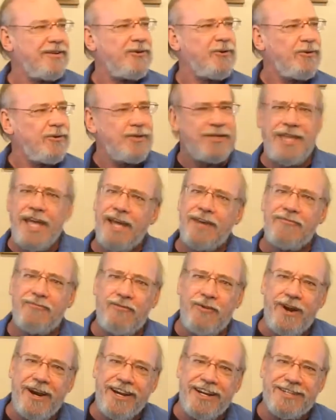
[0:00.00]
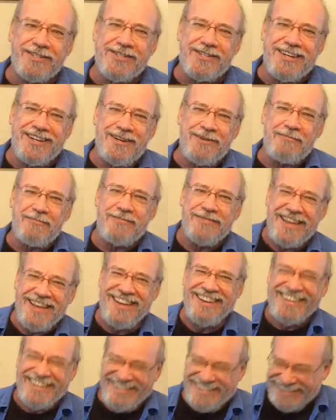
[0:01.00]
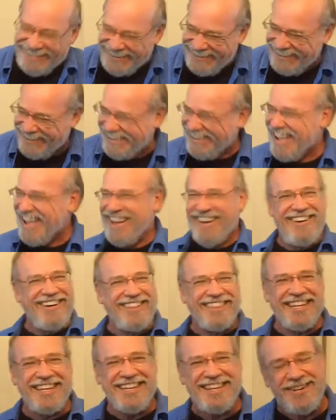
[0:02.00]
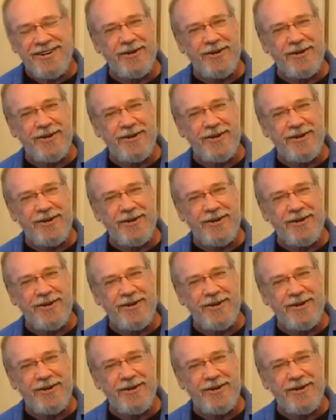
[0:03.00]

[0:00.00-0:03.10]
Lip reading: used that phrase on the